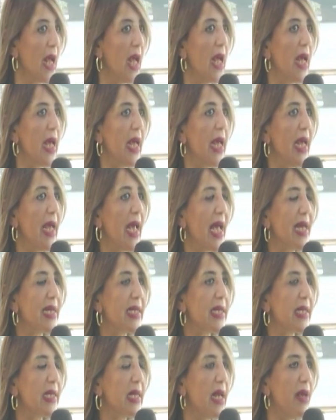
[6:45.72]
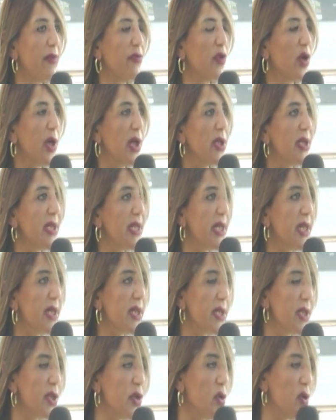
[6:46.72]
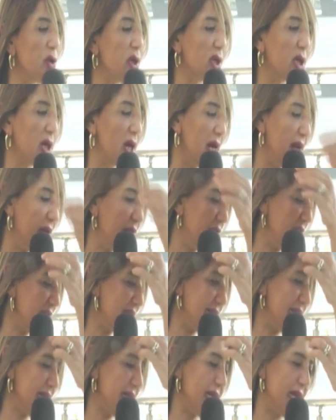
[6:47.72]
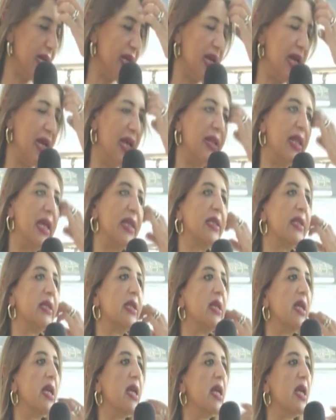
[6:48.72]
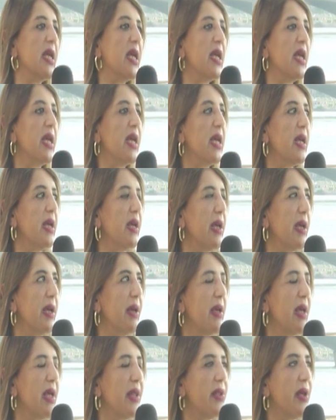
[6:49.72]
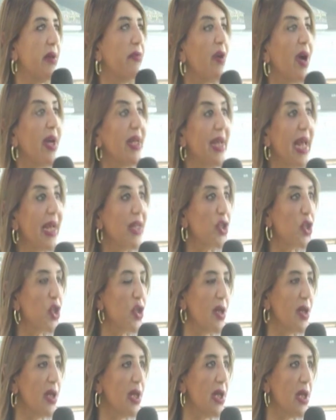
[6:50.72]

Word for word: Uh, as uh, volunteers, you're uh, facing that the financial